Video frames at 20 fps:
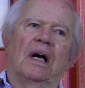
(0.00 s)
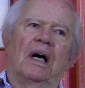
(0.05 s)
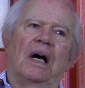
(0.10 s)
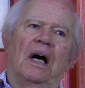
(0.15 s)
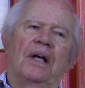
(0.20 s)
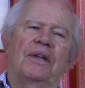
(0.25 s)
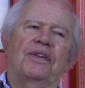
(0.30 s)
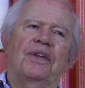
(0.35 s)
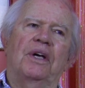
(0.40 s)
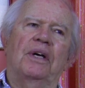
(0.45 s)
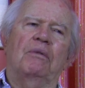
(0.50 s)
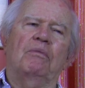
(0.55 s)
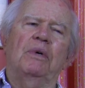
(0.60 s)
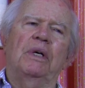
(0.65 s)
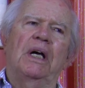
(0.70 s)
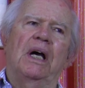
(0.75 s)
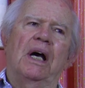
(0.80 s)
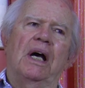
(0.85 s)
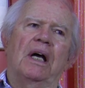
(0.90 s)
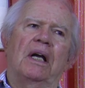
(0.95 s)
I think
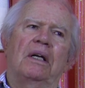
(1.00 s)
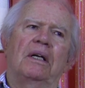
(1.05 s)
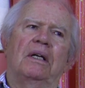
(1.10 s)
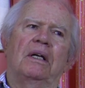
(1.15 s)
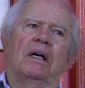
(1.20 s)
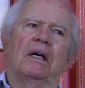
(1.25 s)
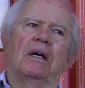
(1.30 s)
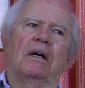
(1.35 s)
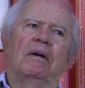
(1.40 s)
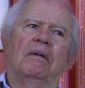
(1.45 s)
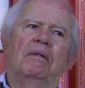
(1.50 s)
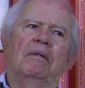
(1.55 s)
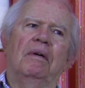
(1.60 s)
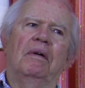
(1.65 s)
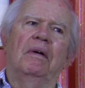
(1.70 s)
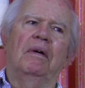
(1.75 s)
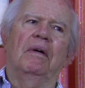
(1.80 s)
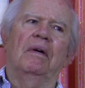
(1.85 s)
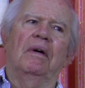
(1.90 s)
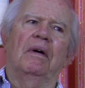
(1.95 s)
we had uh,
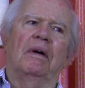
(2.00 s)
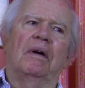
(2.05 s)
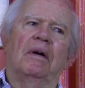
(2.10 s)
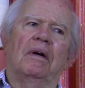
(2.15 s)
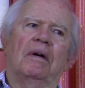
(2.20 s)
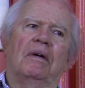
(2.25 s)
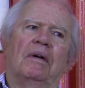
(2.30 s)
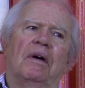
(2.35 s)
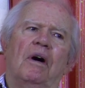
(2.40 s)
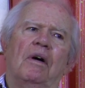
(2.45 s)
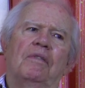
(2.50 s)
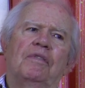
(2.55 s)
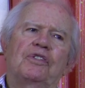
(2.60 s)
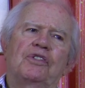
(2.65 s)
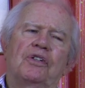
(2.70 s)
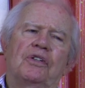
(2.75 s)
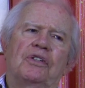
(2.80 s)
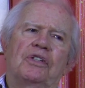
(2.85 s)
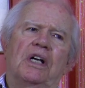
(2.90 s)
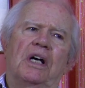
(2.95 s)

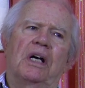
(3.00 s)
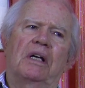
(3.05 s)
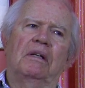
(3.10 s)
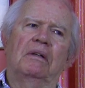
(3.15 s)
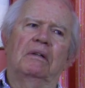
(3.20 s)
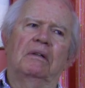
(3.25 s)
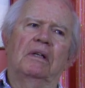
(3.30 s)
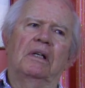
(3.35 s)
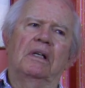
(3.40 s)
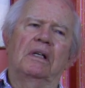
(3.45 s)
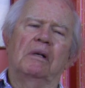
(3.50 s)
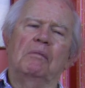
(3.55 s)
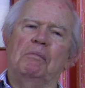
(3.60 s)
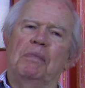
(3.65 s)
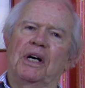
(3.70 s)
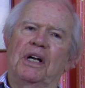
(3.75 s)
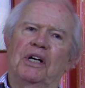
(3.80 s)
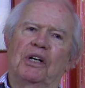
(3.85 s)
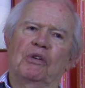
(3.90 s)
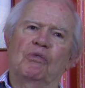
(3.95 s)
officers had a little
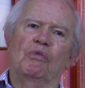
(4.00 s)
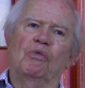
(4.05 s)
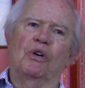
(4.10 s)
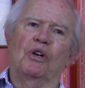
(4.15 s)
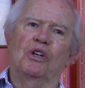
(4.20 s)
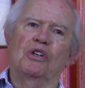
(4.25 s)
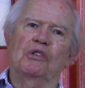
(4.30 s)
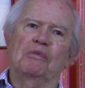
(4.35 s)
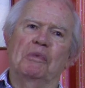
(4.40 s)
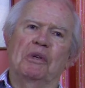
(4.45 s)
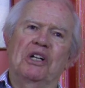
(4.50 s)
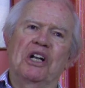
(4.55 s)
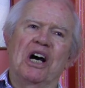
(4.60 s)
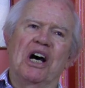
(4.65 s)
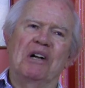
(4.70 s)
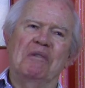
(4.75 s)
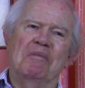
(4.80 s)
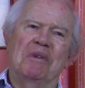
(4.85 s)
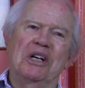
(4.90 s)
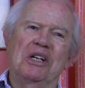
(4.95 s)
better quarters, but
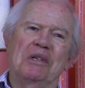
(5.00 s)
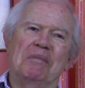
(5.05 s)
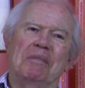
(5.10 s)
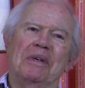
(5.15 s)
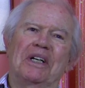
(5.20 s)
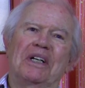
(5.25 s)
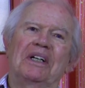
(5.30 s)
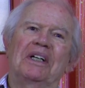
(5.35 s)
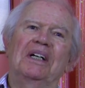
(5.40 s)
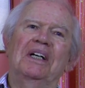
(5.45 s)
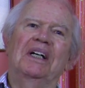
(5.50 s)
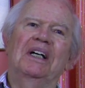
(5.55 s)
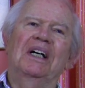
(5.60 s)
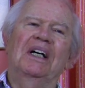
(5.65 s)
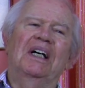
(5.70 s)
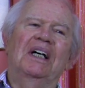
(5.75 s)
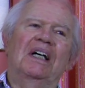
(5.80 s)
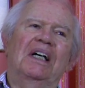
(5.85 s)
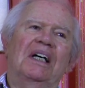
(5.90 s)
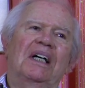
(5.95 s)
not much better.
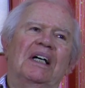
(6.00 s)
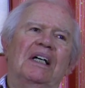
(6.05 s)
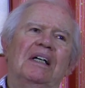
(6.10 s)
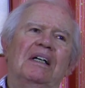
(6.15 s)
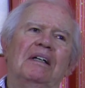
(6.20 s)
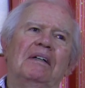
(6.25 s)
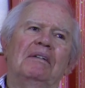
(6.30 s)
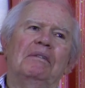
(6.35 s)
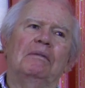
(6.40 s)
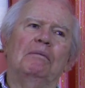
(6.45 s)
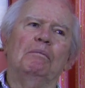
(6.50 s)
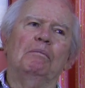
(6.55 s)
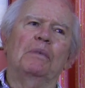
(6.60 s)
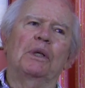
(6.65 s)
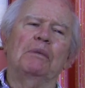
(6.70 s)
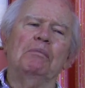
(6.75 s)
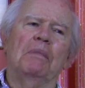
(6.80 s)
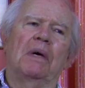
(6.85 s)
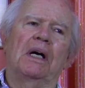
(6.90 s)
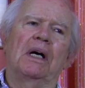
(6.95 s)
Uh,
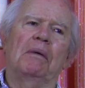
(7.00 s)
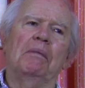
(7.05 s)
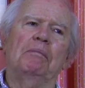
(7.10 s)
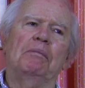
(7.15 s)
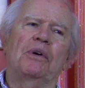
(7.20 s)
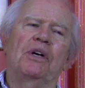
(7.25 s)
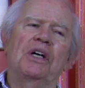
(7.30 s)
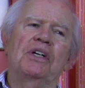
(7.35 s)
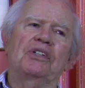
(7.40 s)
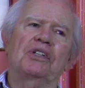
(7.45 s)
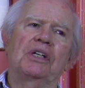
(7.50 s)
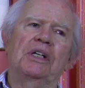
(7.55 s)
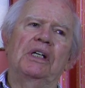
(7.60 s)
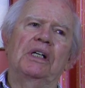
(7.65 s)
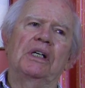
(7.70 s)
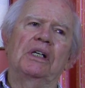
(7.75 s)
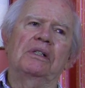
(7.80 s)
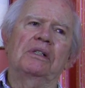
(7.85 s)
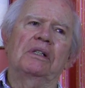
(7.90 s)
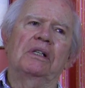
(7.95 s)
but my impression
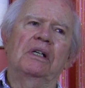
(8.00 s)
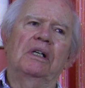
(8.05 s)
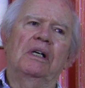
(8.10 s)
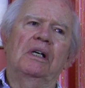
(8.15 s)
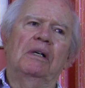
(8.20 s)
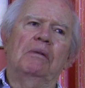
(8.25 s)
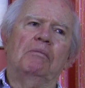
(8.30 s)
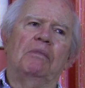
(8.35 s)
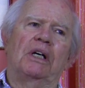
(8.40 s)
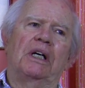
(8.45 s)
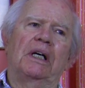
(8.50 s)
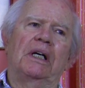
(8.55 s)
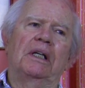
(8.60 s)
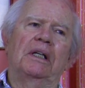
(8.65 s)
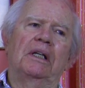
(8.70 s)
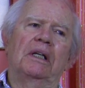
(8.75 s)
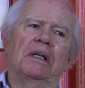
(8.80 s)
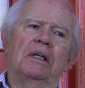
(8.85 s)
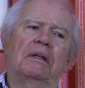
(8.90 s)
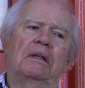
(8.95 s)
is,
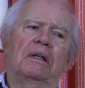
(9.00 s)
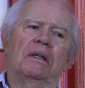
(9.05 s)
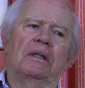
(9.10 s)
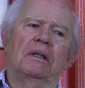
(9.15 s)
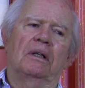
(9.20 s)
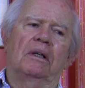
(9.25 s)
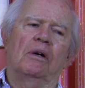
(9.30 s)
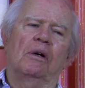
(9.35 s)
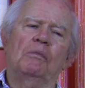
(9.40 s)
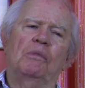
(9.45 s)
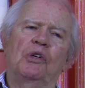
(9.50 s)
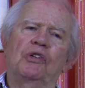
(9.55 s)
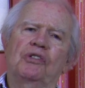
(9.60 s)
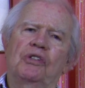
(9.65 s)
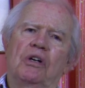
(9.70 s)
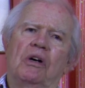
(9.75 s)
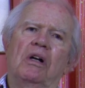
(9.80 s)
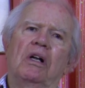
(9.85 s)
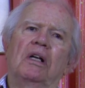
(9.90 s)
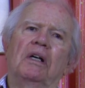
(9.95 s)
Brian, that
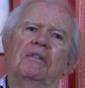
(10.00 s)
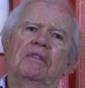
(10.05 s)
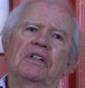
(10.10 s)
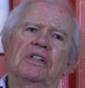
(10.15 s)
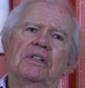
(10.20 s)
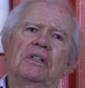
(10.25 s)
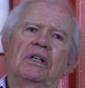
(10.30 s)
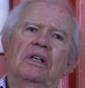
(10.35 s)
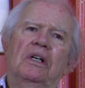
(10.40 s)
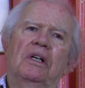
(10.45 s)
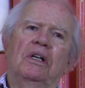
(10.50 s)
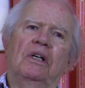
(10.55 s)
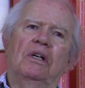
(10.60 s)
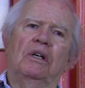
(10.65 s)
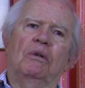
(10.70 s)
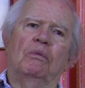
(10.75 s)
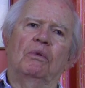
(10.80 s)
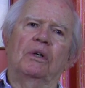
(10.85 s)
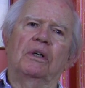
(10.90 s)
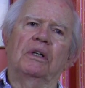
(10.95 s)
almost all of us
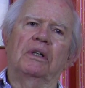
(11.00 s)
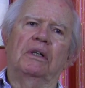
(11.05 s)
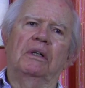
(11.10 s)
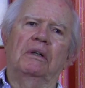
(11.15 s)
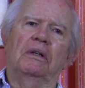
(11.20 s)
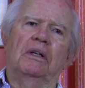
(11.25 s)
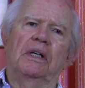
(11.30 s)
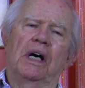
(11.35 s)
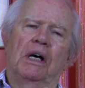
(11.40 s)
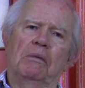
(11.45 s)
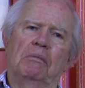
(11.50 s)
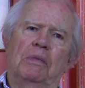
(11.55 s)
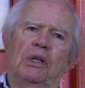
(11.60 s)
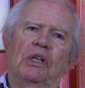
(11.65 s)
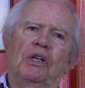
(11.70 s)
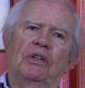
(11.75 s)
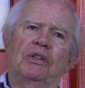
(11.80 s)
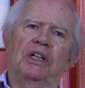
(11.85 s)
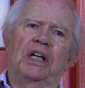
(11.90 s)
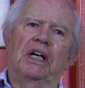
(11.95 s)
were down
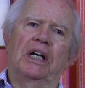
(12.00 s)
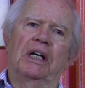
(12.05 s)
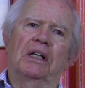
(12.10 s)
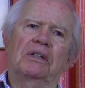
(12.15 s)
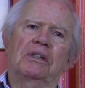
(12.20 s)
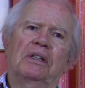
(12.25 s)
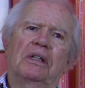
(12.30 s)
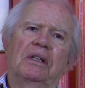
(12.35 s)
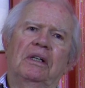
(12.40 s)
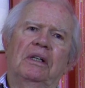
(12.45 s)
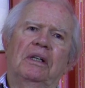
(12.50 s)
below decks.